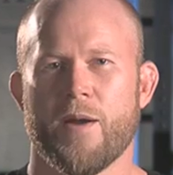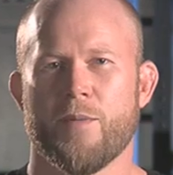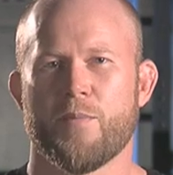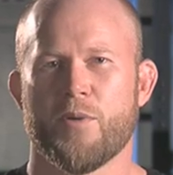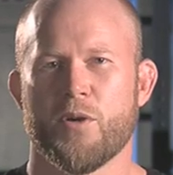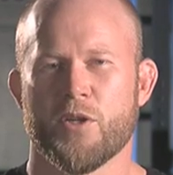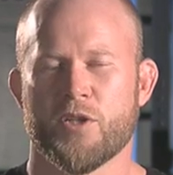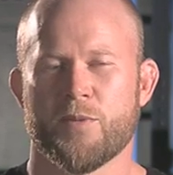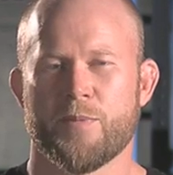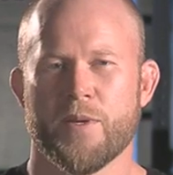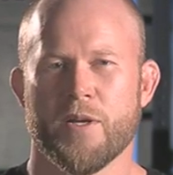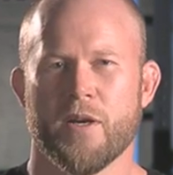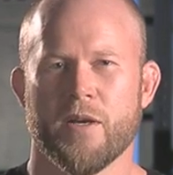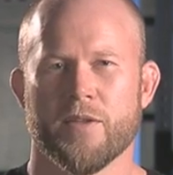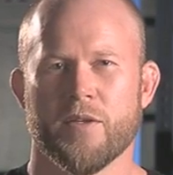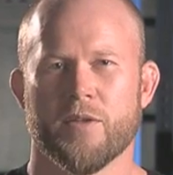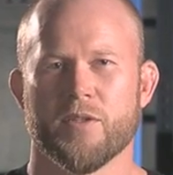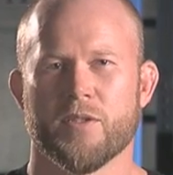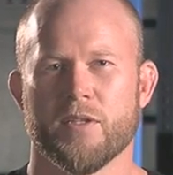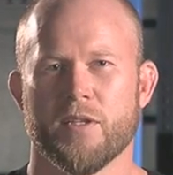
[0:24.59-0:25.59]
I push
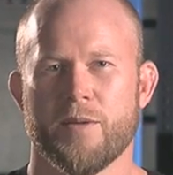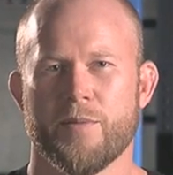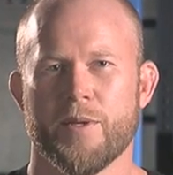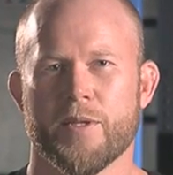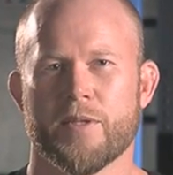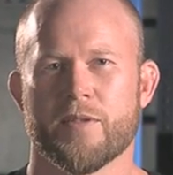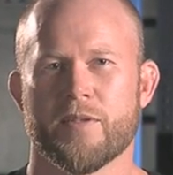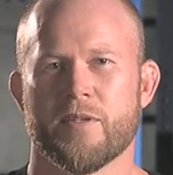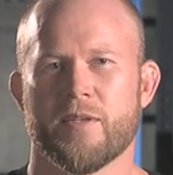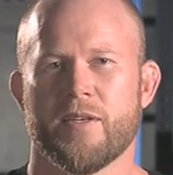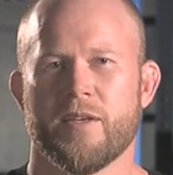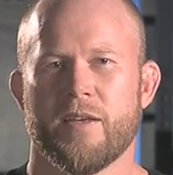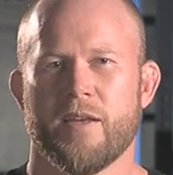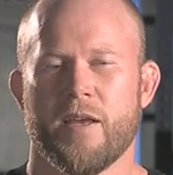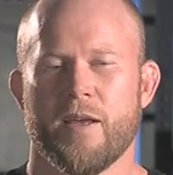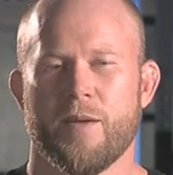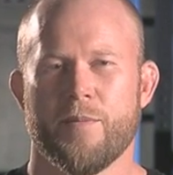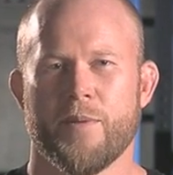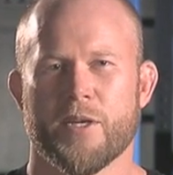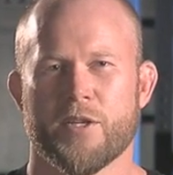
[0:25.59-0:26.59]
beyond those
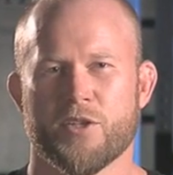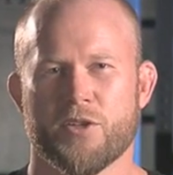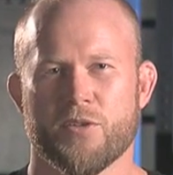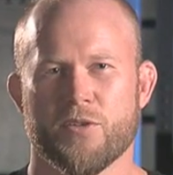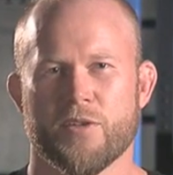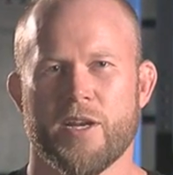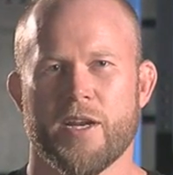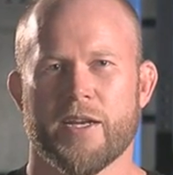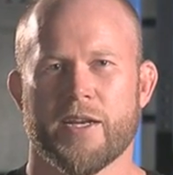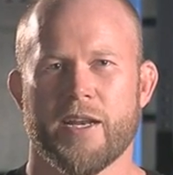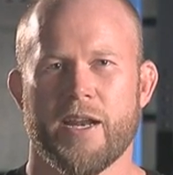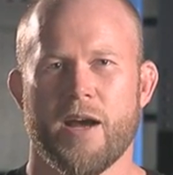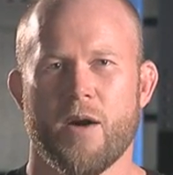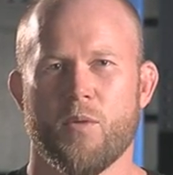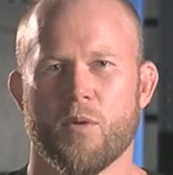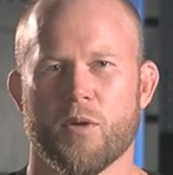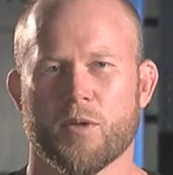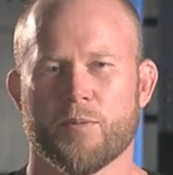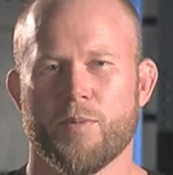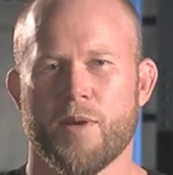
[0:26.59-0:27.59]
limits and make sure that I can
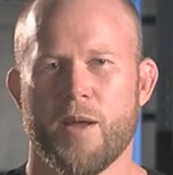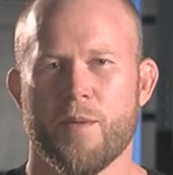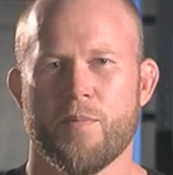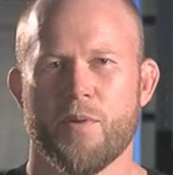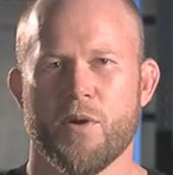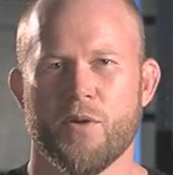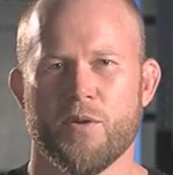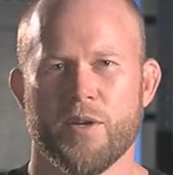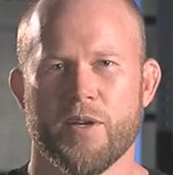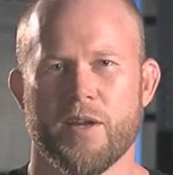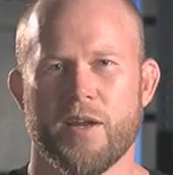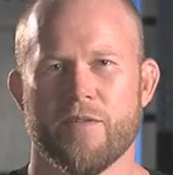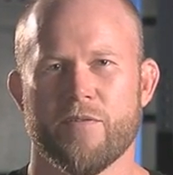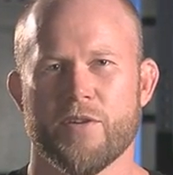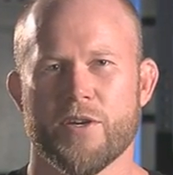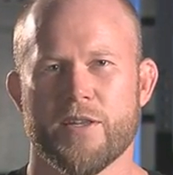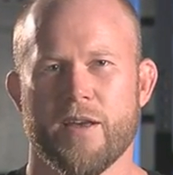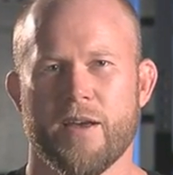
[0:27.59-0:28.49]
outwork my opponent every